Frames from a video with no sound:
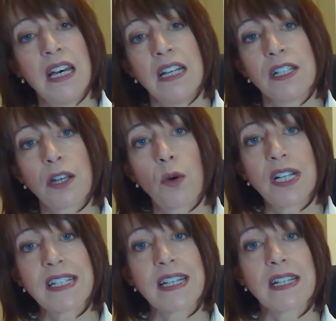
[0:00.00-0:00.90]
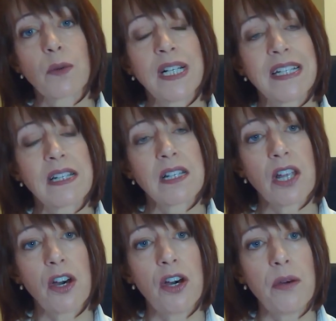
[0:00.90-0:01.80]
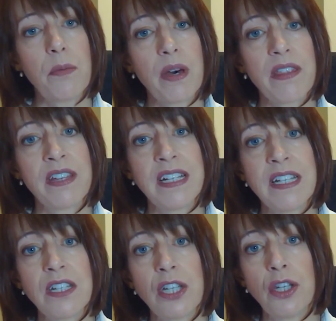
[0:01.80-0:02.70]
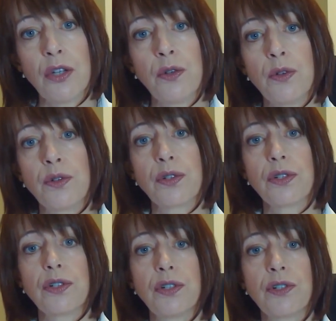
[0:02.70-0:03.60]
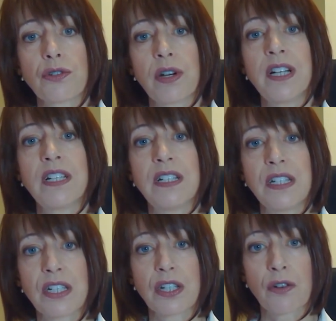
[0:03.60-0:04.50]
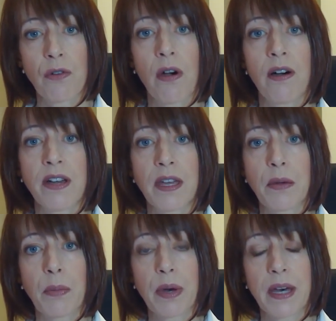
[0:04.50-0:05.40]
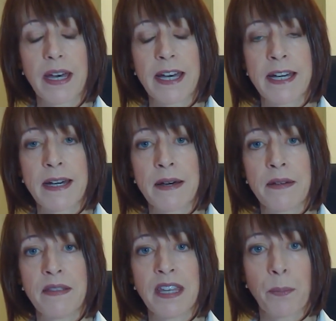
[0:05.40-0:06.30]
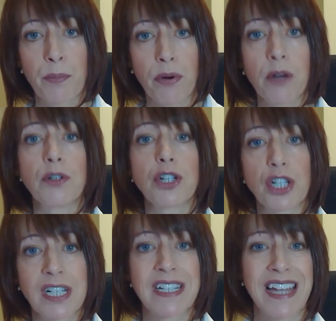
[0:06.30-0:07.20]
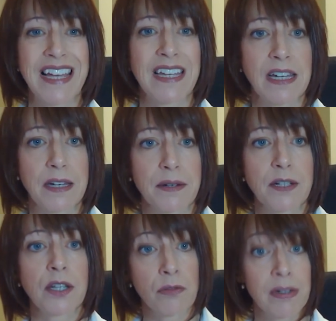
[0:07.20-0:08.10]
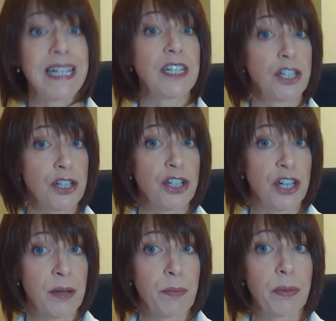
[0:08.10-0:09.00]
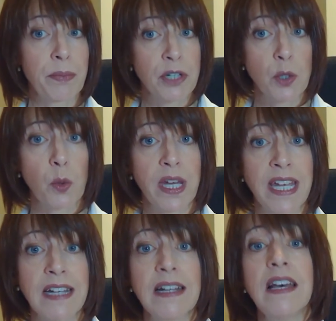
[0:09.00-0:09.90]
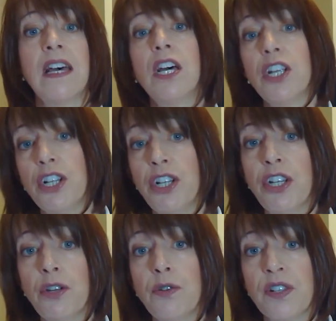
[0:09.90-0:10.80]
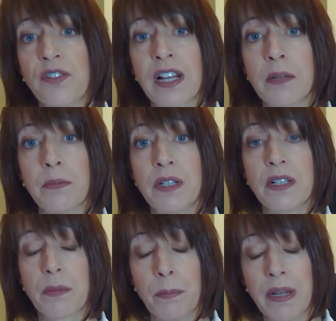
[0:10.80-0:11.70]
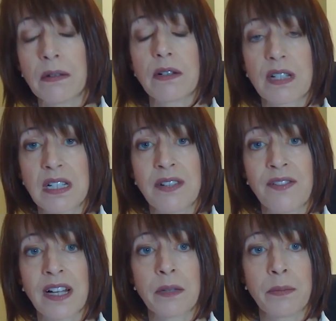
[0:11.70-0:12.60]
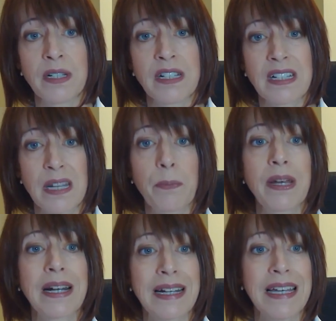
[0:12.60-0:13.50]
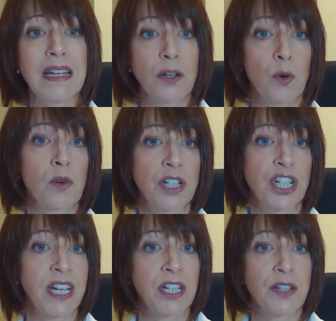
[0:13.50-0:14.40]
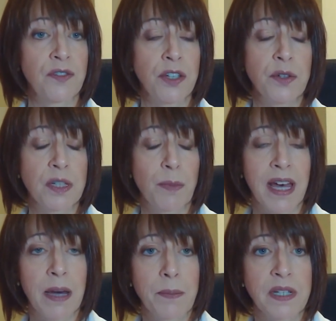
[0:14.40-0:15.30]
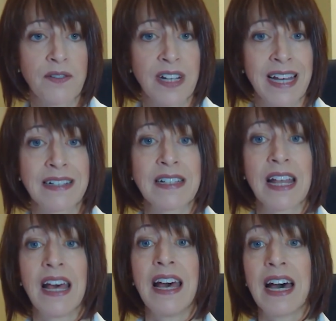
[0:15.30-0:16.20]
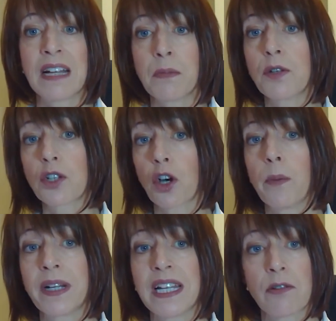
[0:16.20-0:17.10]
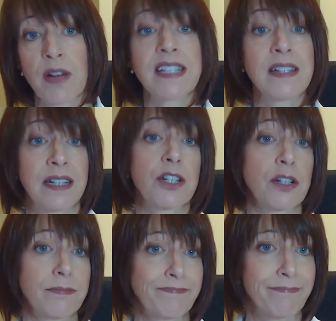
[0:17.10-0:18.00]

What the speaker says: So what is it? Well, it's a term that is used to try to describe the approach to take to the relationship between new development, built development typically, or a change of use perhaps of land, and most commonly residential.